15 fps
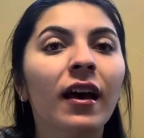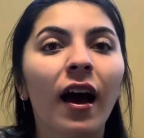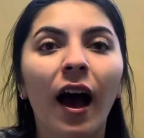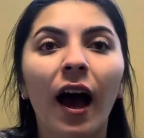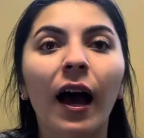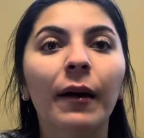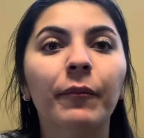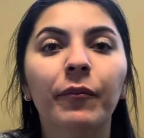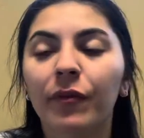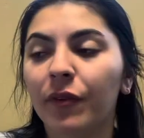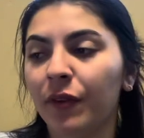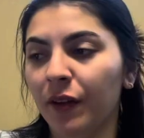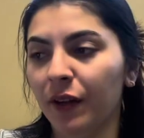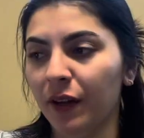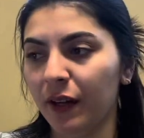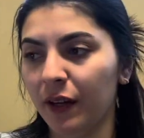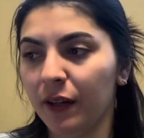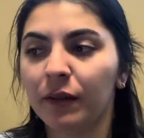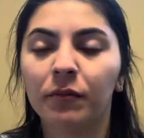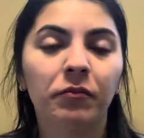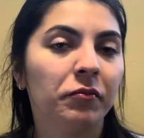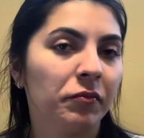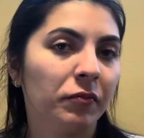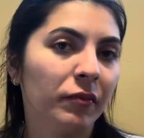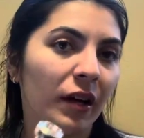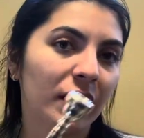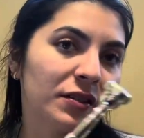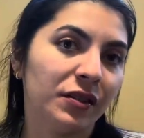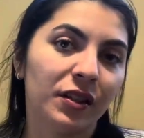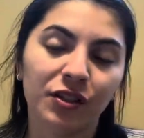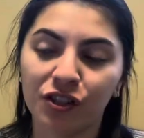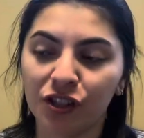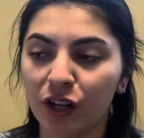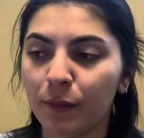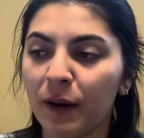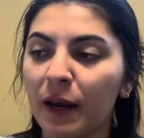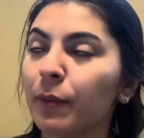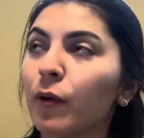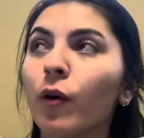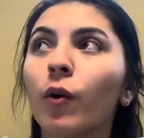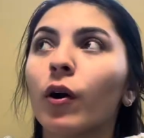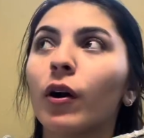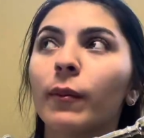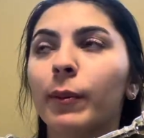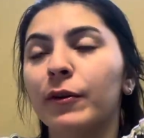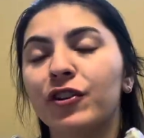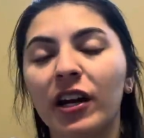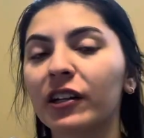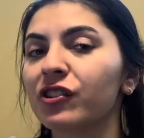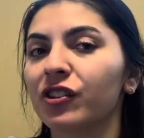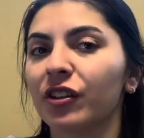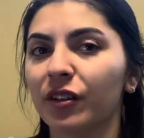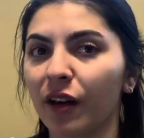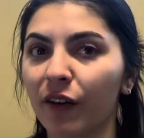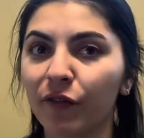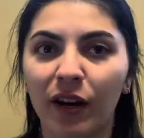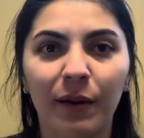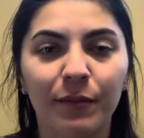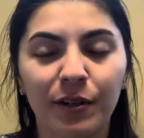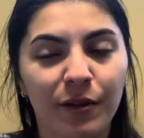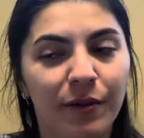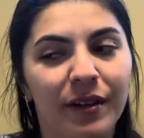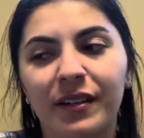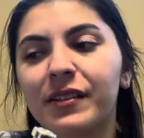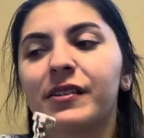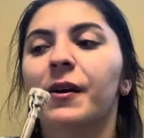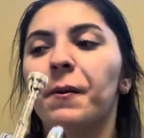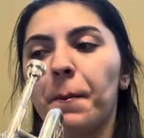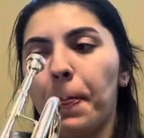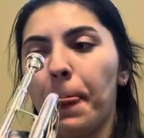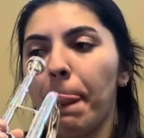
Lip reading: the sheet of paper or a projection of what I'm doing. So